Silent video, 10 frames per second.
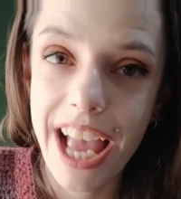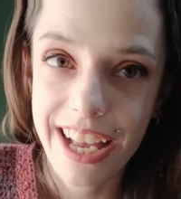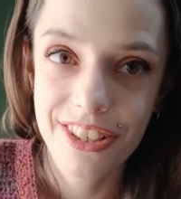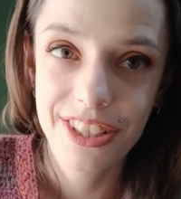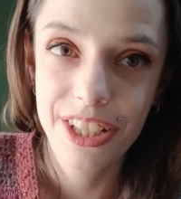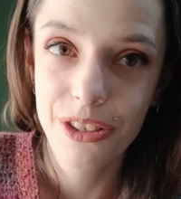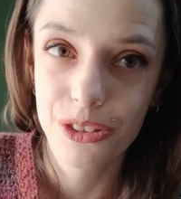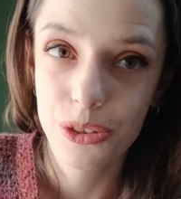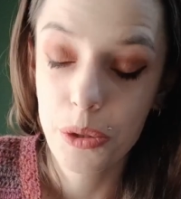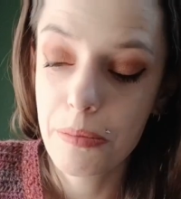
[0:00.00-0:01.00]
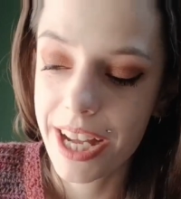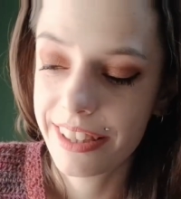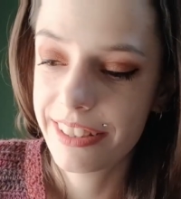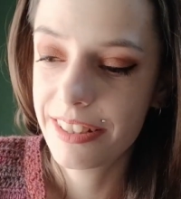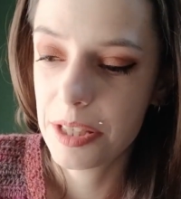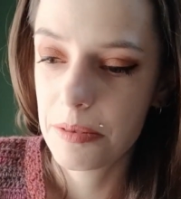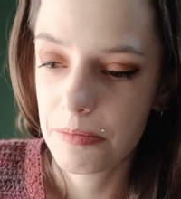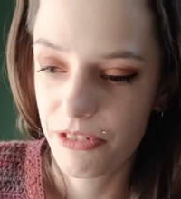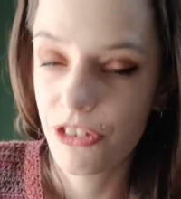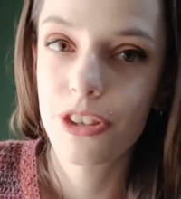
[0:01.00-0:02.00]
actually got two patterns,
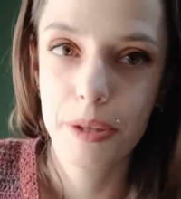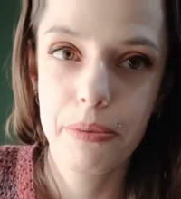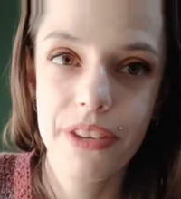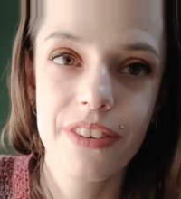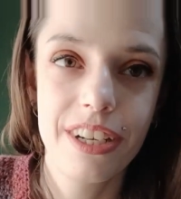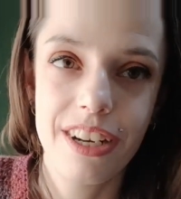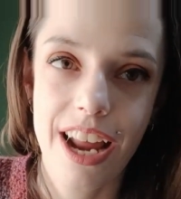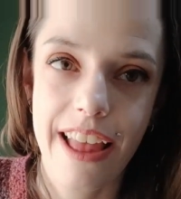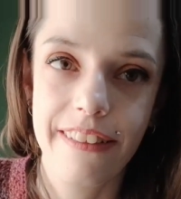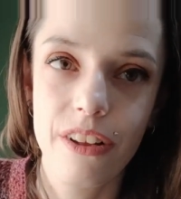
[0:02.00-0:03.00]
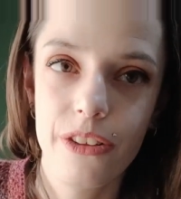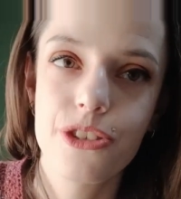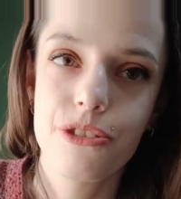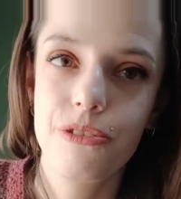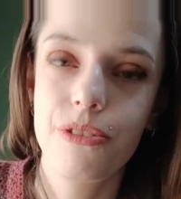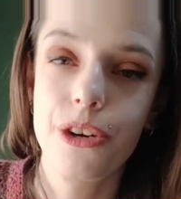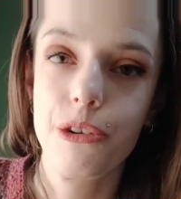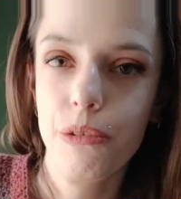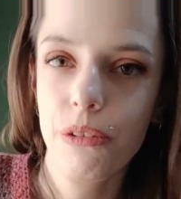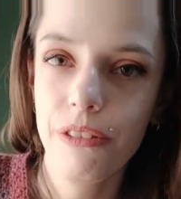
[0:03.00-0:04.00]
for the beaver and also for a
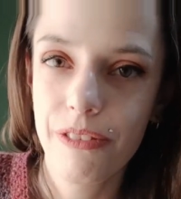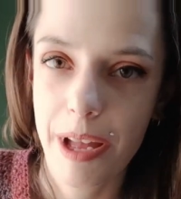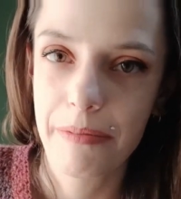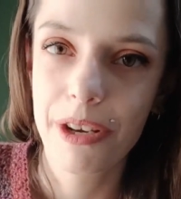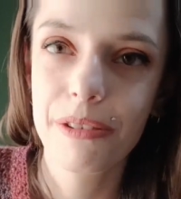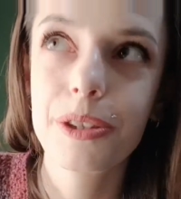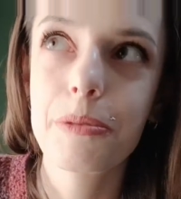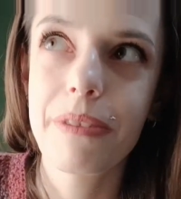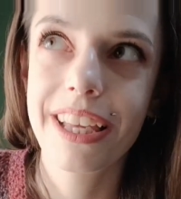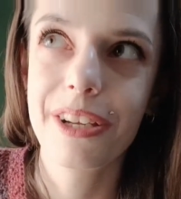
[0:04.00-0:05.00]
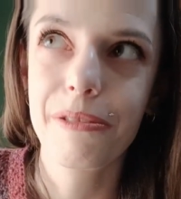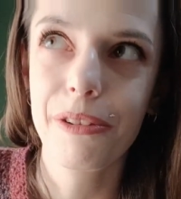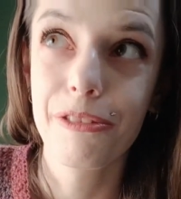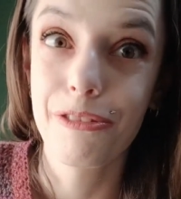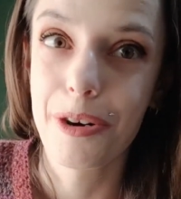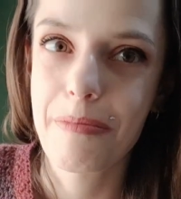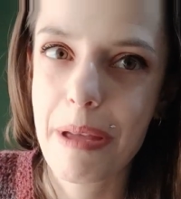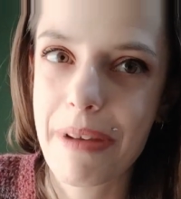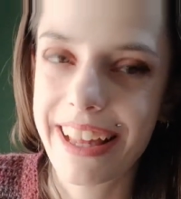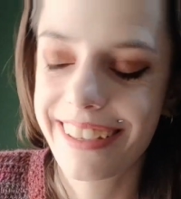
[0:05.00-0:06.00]
wolf. I'm going to make a wolf for my
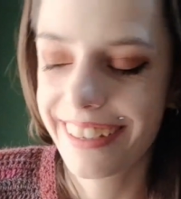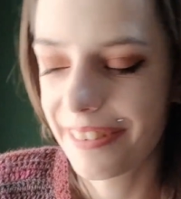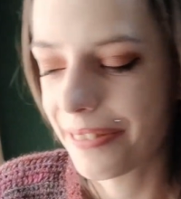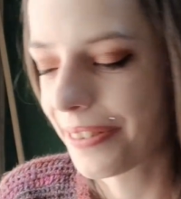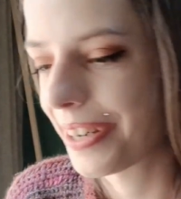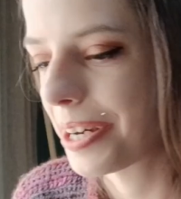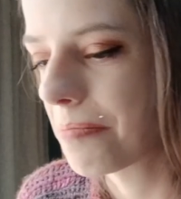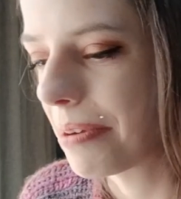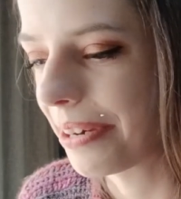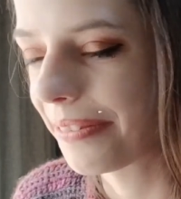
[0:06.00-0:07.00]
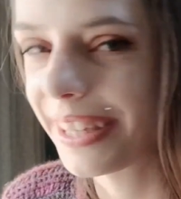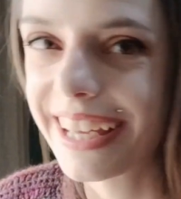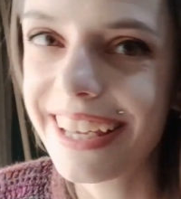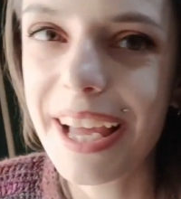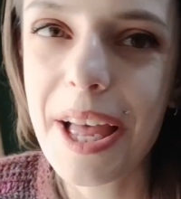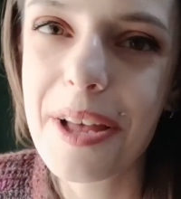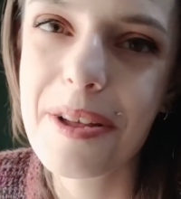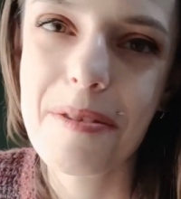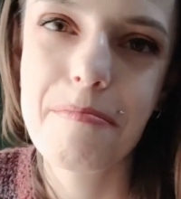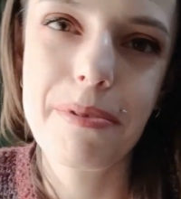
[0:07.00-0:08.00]
mother for her birthday,
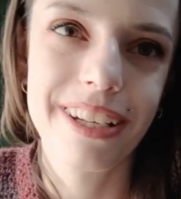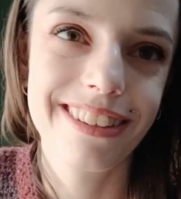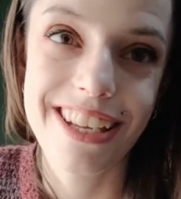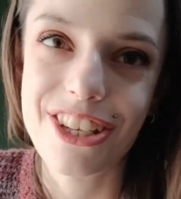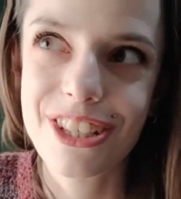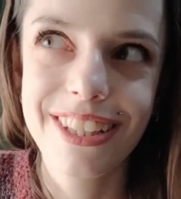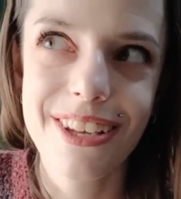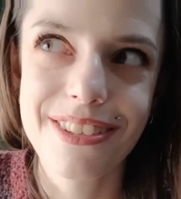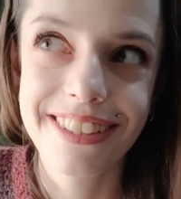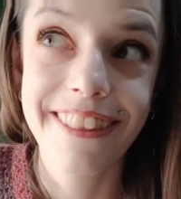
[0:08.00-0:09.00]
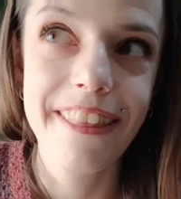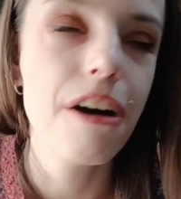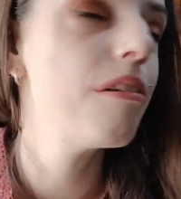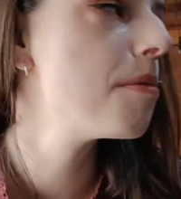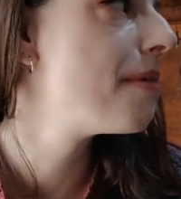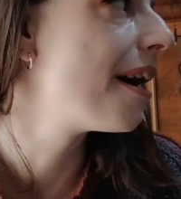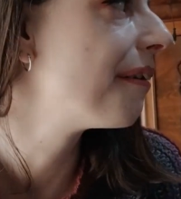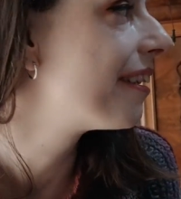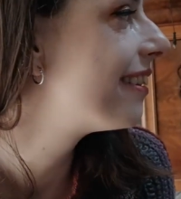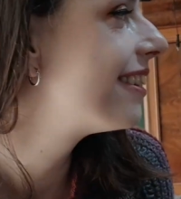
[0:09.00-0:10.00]
but she doesn't know
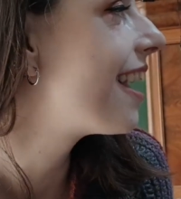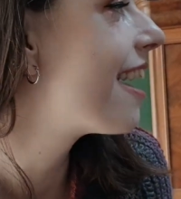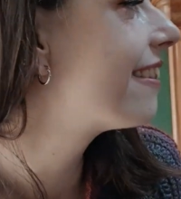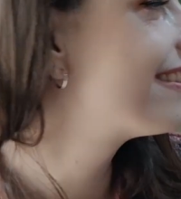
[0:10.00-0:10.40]
about it yet.